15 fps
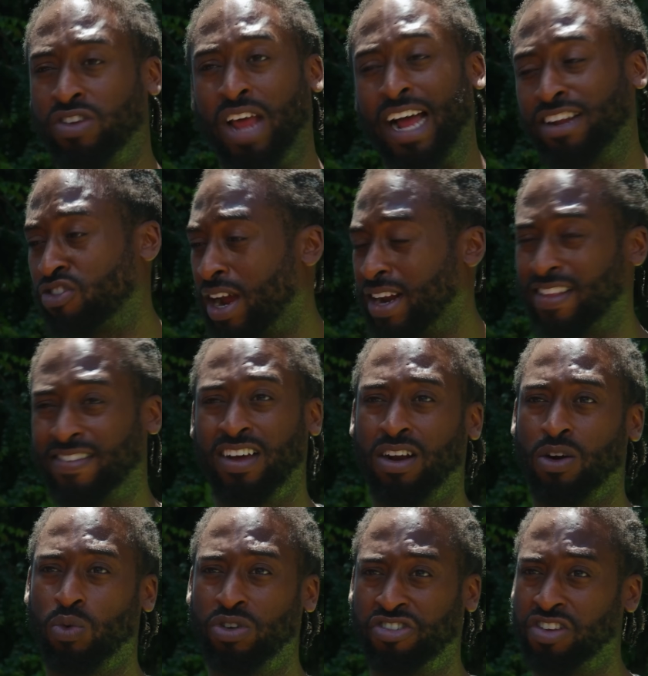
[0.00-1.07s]
I tried to tell her
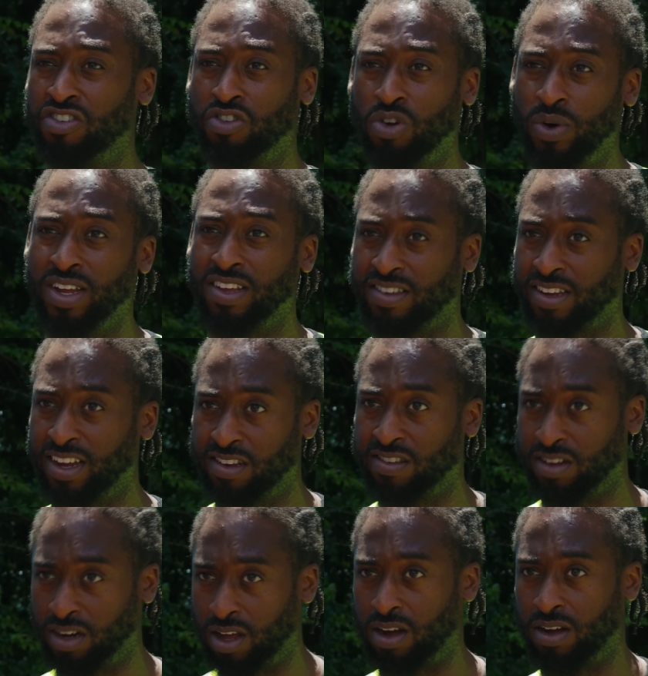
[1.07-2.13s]
what she's doing is against the
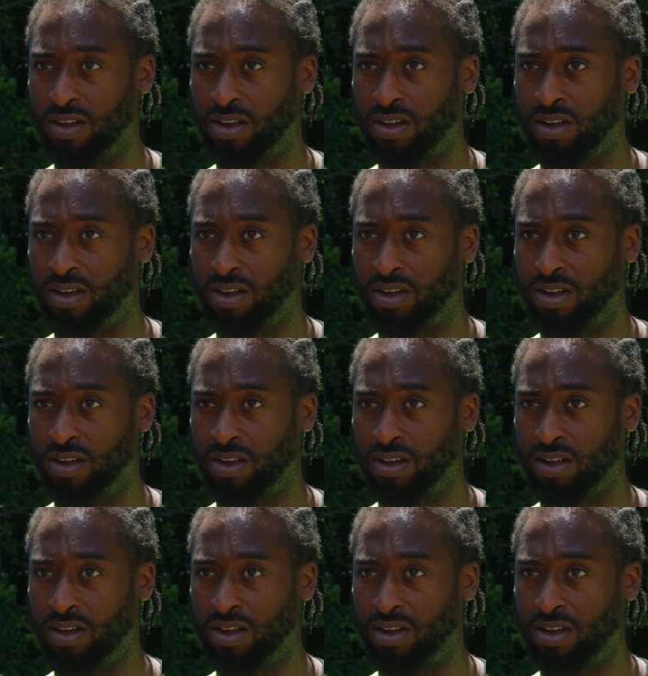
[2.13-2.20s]
law.